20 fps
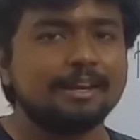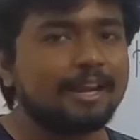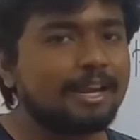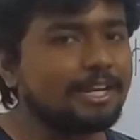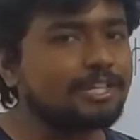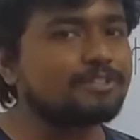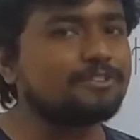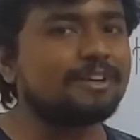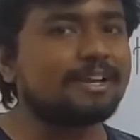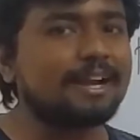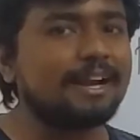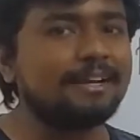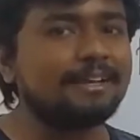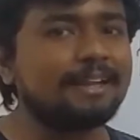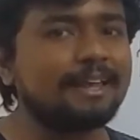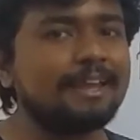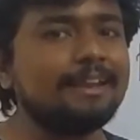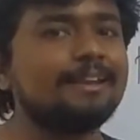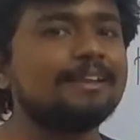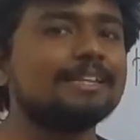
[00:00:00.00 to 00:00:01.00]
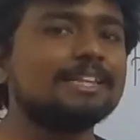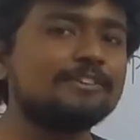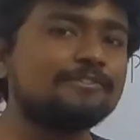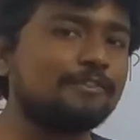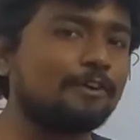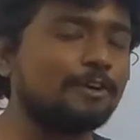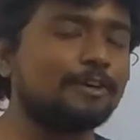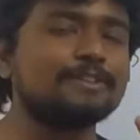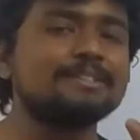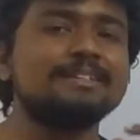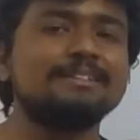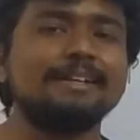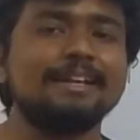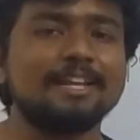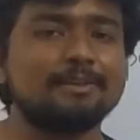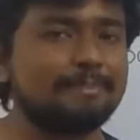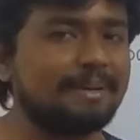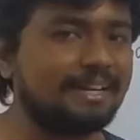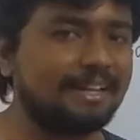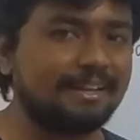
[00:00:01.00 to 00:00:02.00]
It should contain the
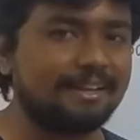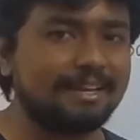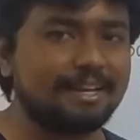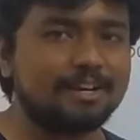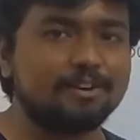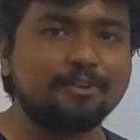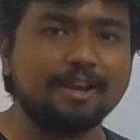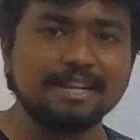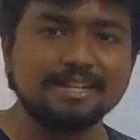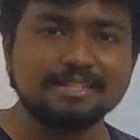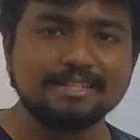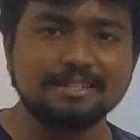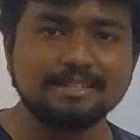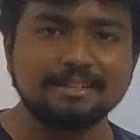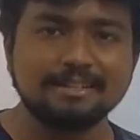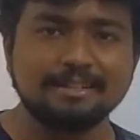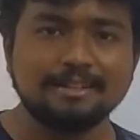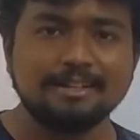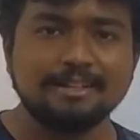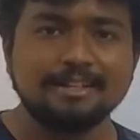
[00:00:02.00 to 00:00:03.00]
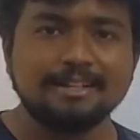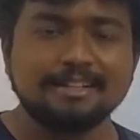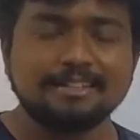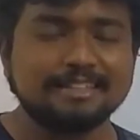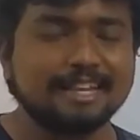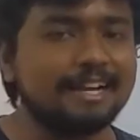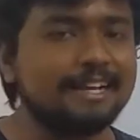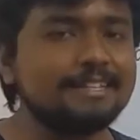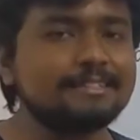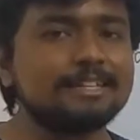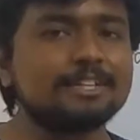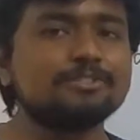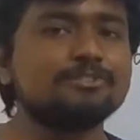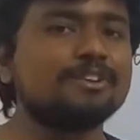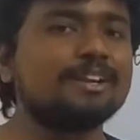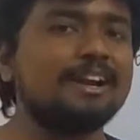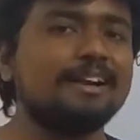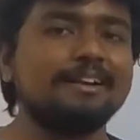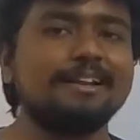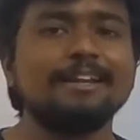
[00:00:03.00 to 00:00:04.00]
photosynthetic material, right? That is, it
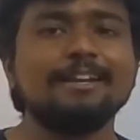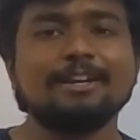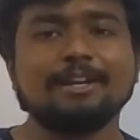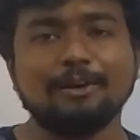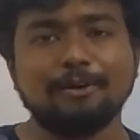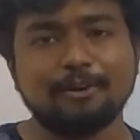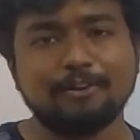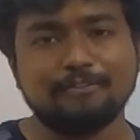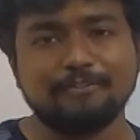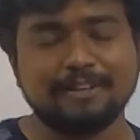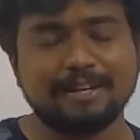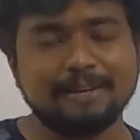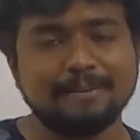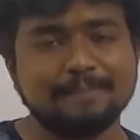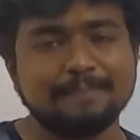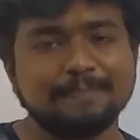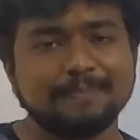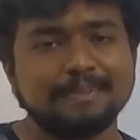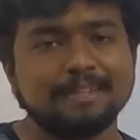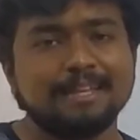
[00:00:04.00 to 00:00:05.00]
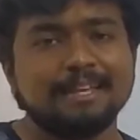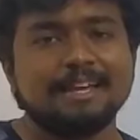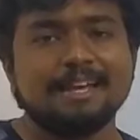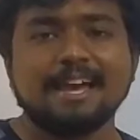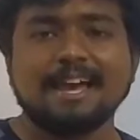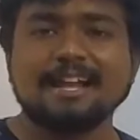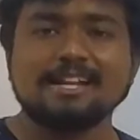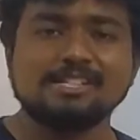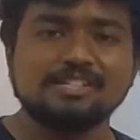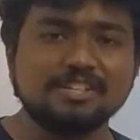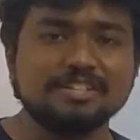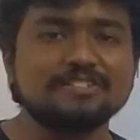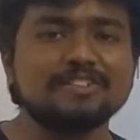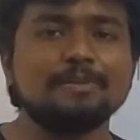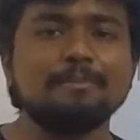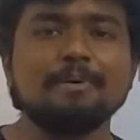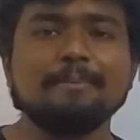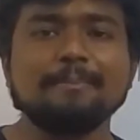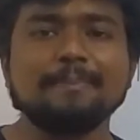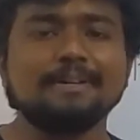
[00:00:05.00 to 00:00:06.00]
should contain chlorophyll. And just
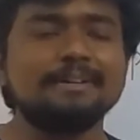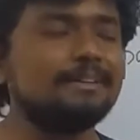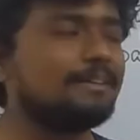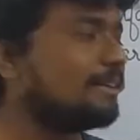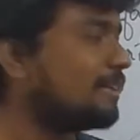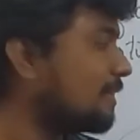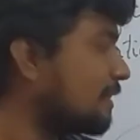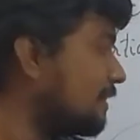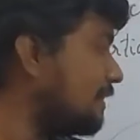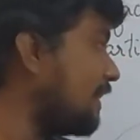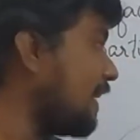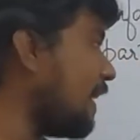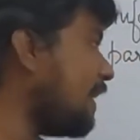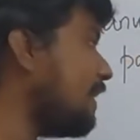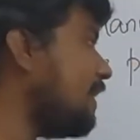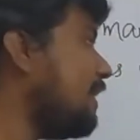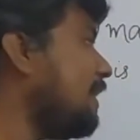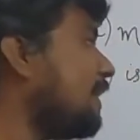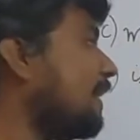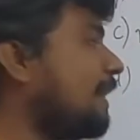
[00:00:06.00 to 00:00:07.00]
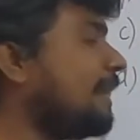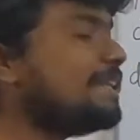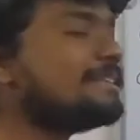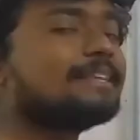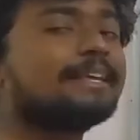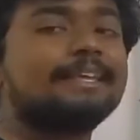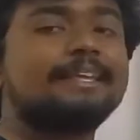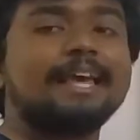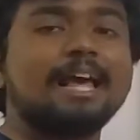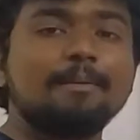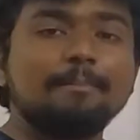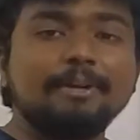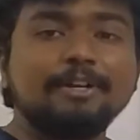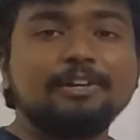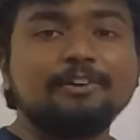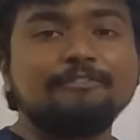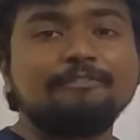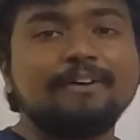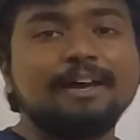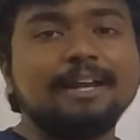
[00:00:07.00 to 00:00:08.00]
remember that it is a
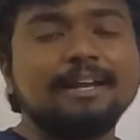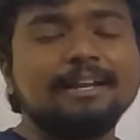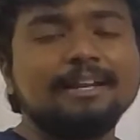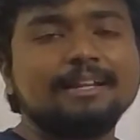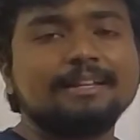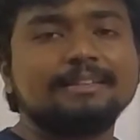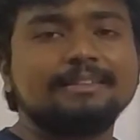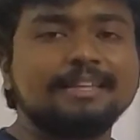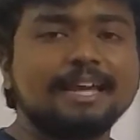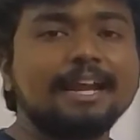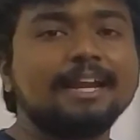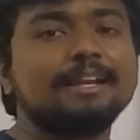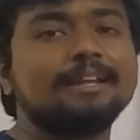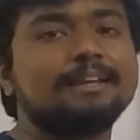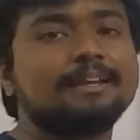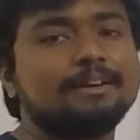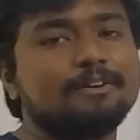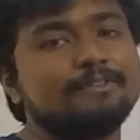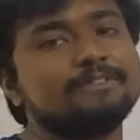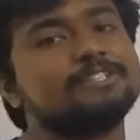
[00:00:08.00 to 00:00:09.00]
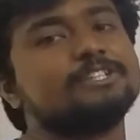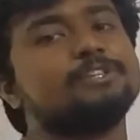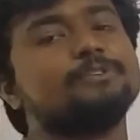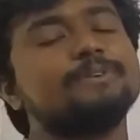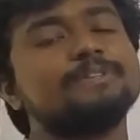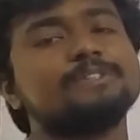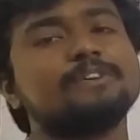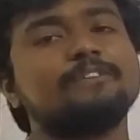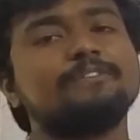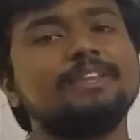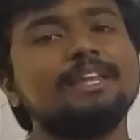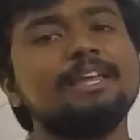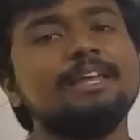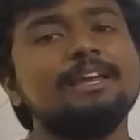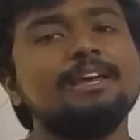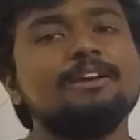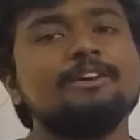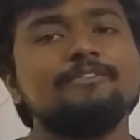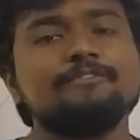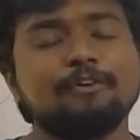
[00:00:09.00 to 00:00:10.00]
gametophyte that constitutes of the
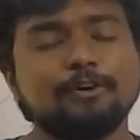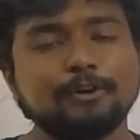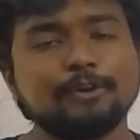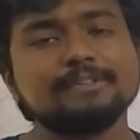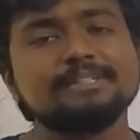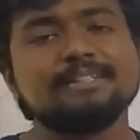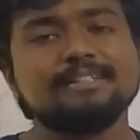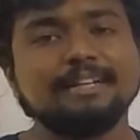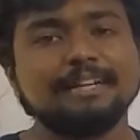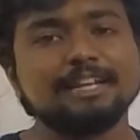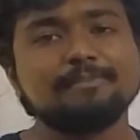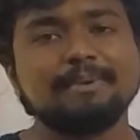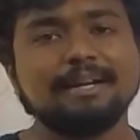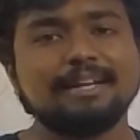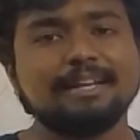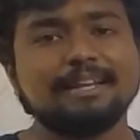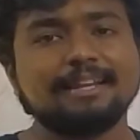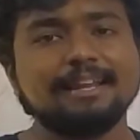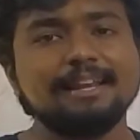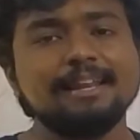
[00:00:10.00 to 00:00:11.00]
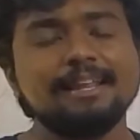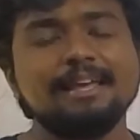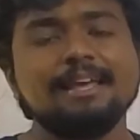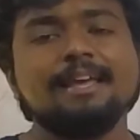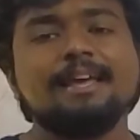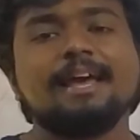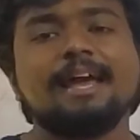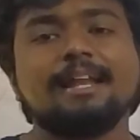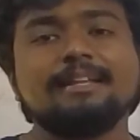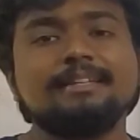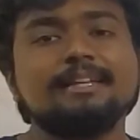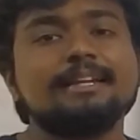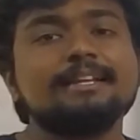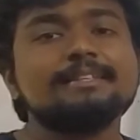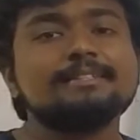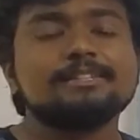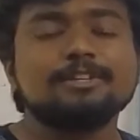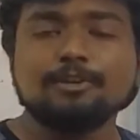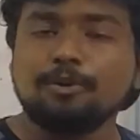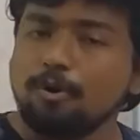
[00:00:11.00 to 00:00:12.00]
photosynthetic material, and there
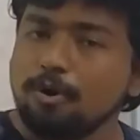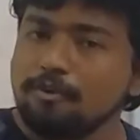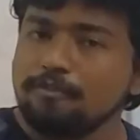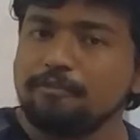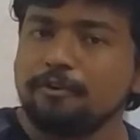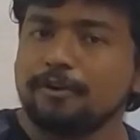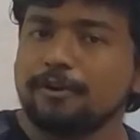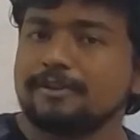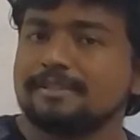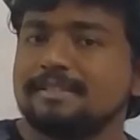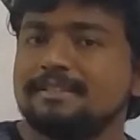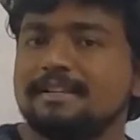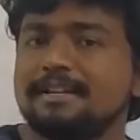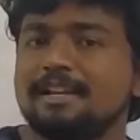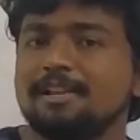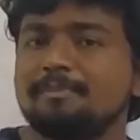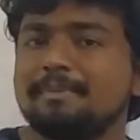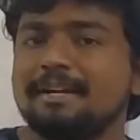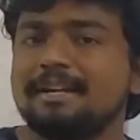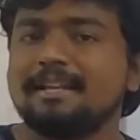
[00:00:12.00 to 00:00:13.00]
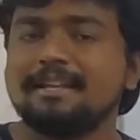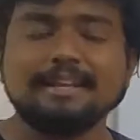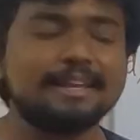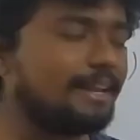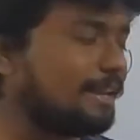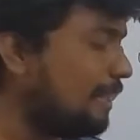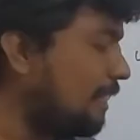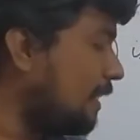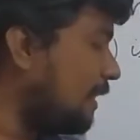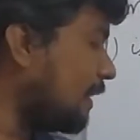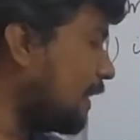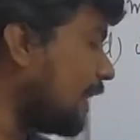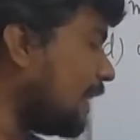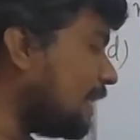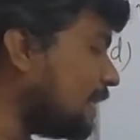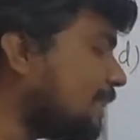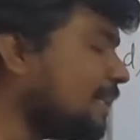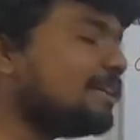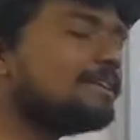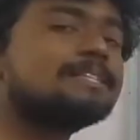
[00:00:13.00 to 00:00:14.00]
is no photosynthetic material
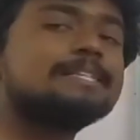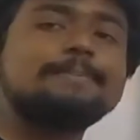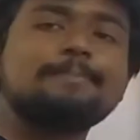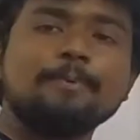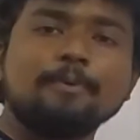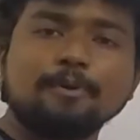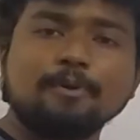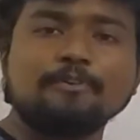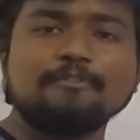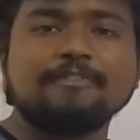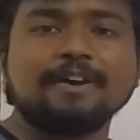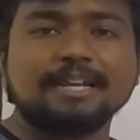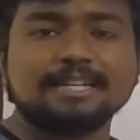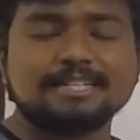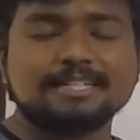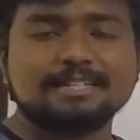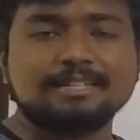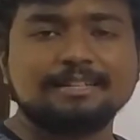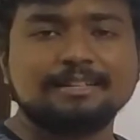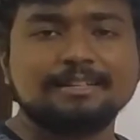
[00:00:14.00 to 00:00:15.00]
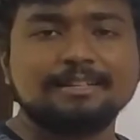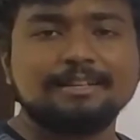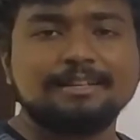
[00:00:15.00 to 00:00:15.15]
in the sporophyte.